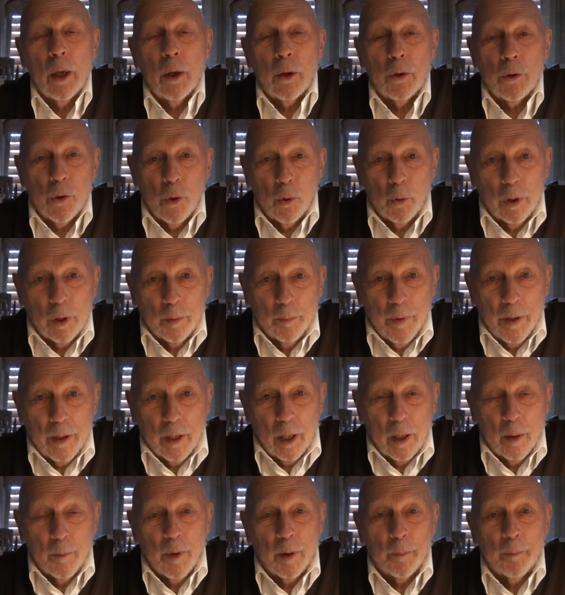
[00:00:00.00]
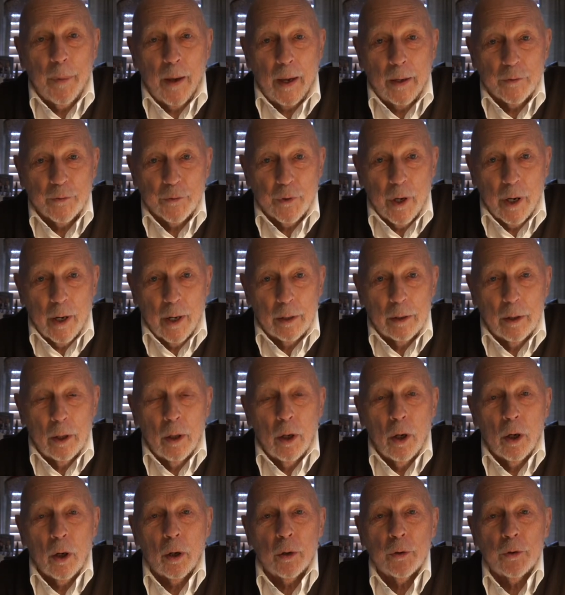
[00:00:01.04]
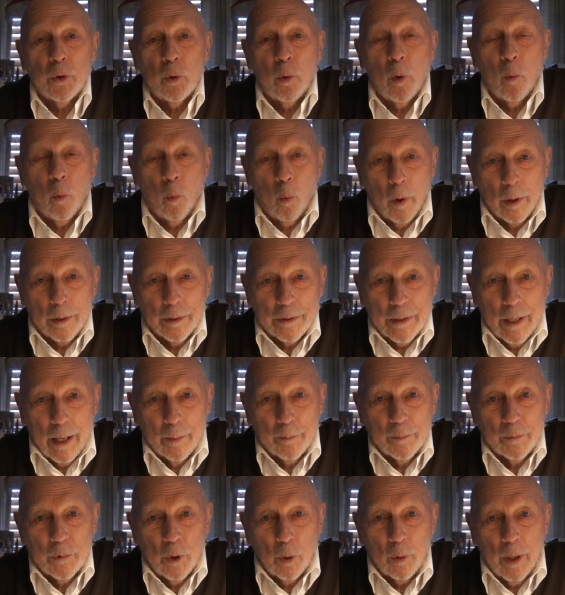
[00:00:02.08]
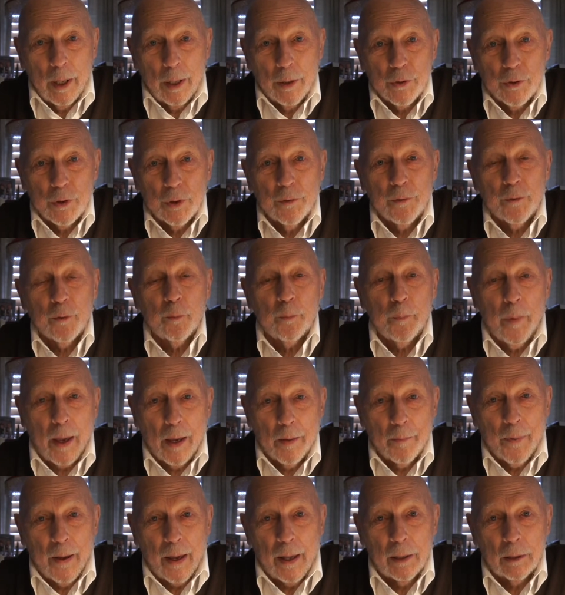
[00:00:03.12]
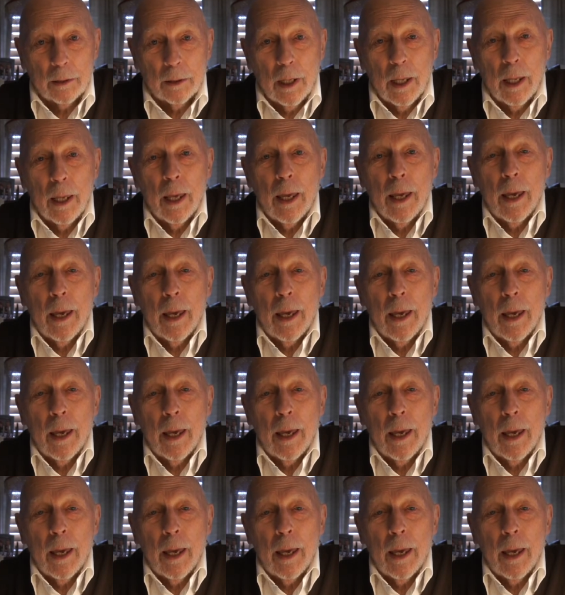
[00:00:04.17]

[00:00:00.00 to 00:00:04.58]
you can become a Patreon or do a one-time donation through PayPal,